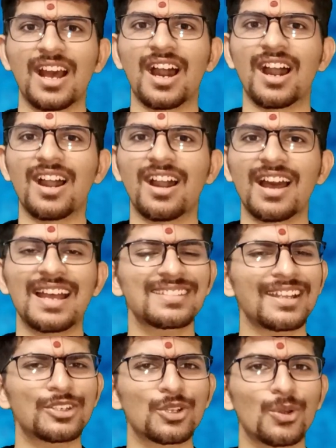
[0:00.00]
Uh, as
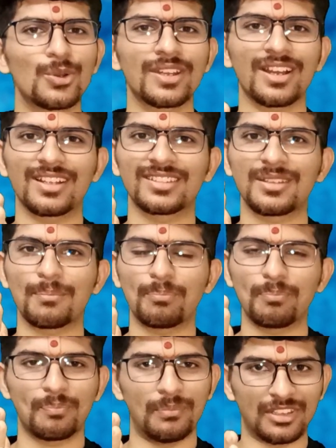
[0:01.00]
I told, the
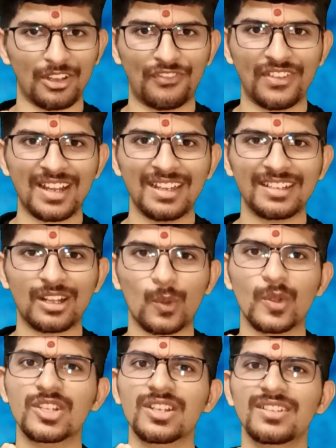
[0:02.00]
difficult
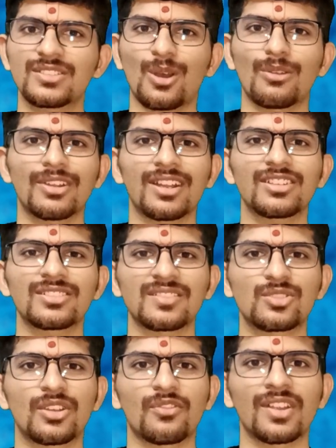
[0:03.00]
question, solving
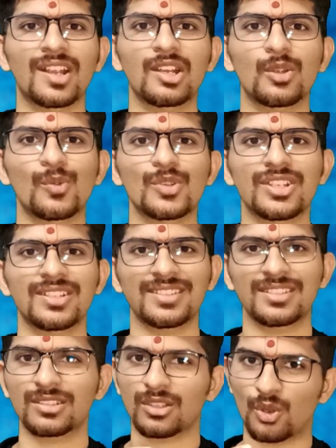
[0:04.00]
such difficult questions
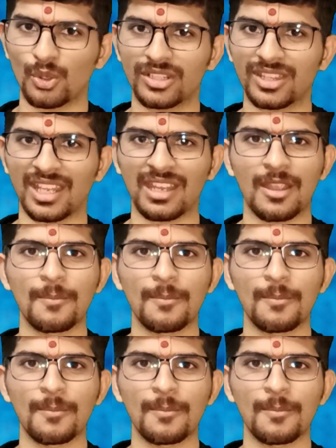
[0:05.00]
is good thing,